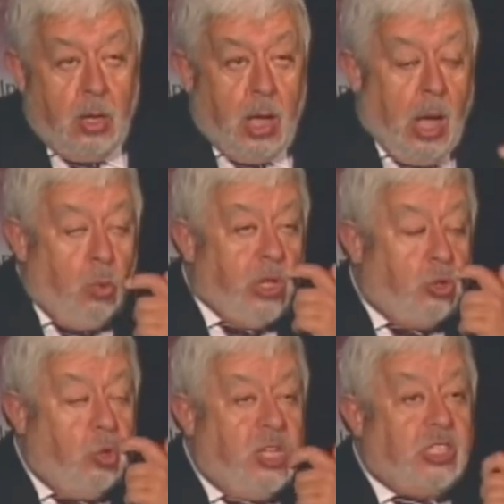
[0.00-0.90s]
and we
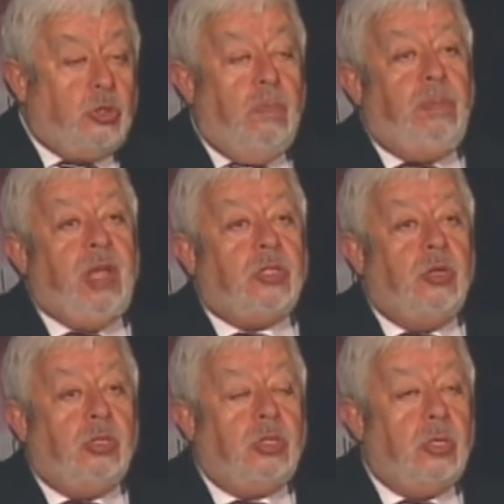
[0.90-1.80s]
took these two
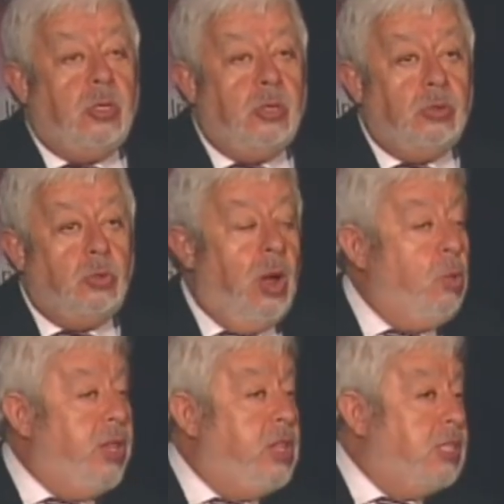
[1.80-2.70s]
pictures to a
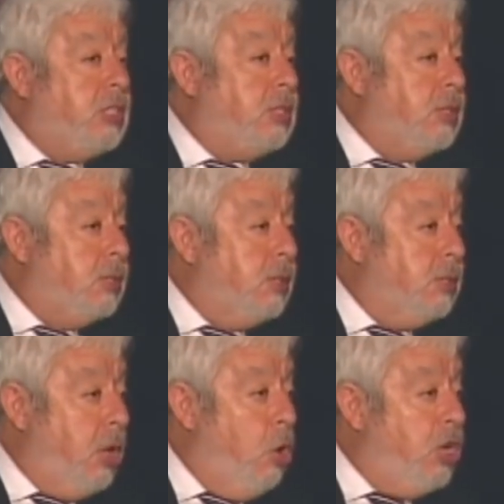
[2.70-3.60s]
witness,
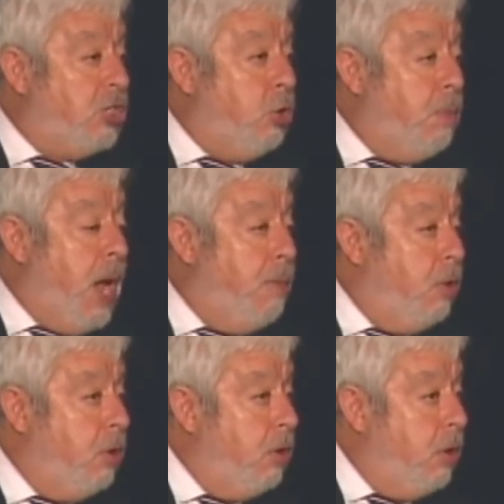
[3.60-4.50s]
the only
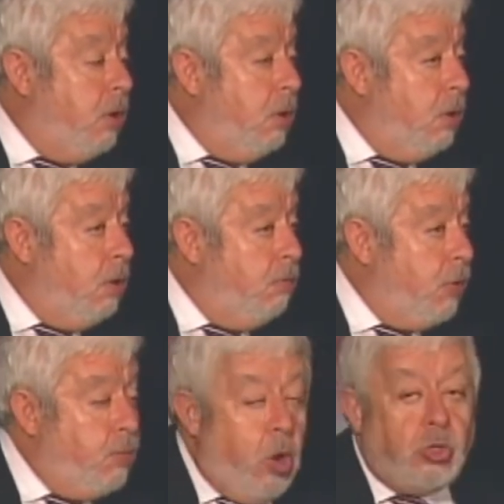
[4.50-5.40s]
survivor
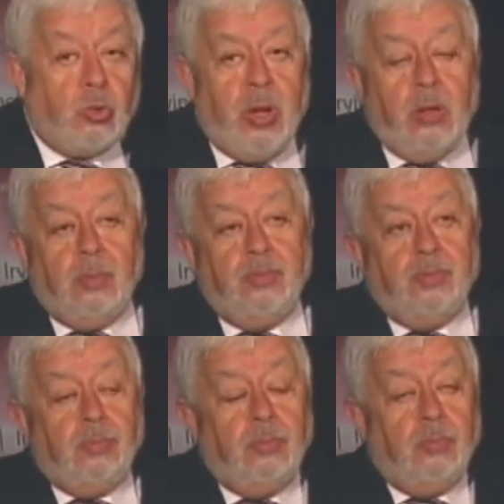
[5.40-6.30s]
from Roswell.
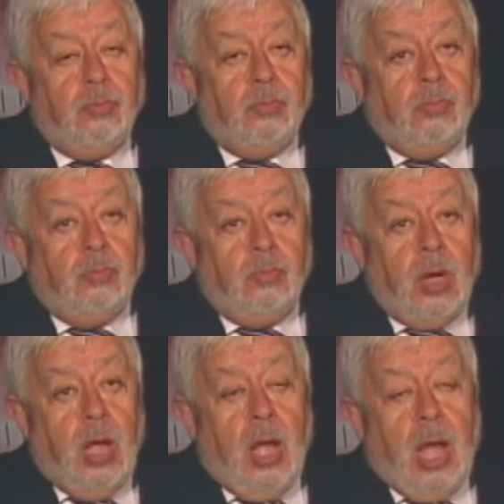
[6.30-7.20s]

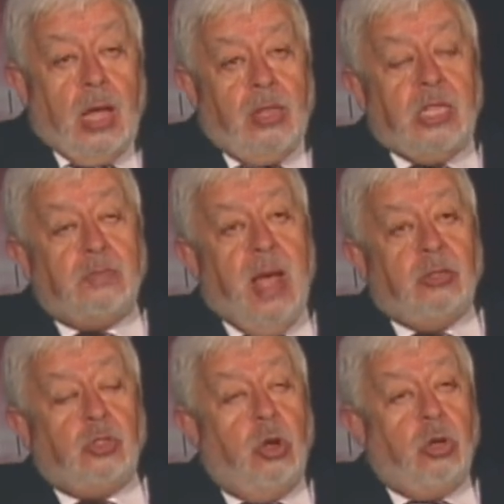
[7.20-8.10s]
And this
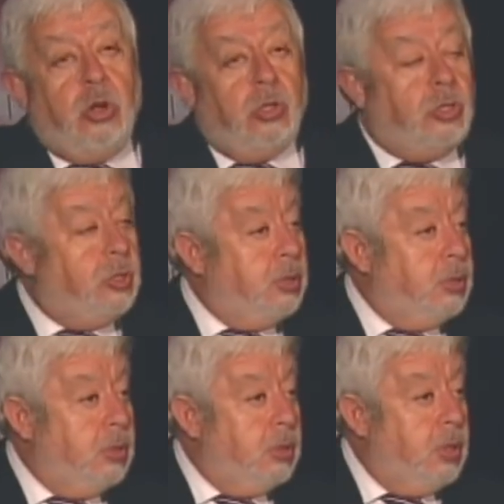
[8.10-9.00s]
man told us,
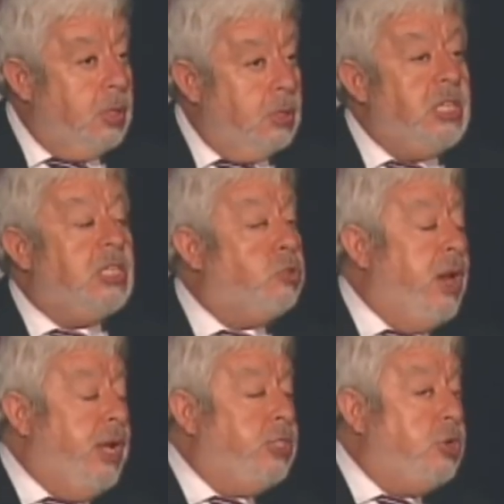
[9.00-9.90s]
This is
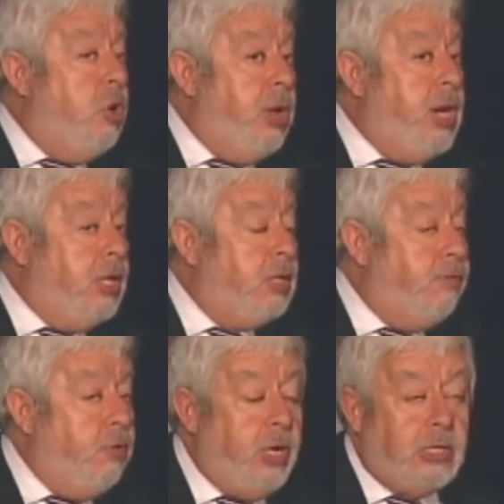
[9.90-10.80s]
what I saw in
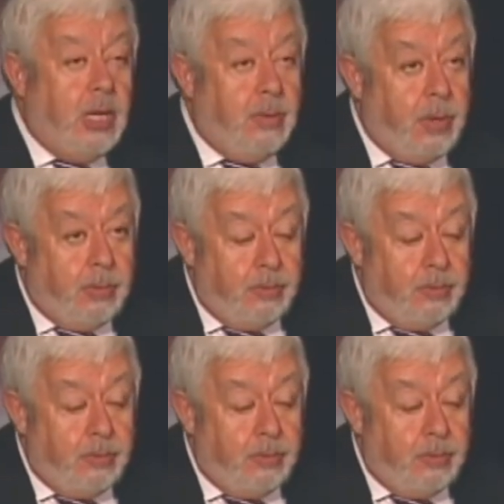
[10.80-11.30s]
1947.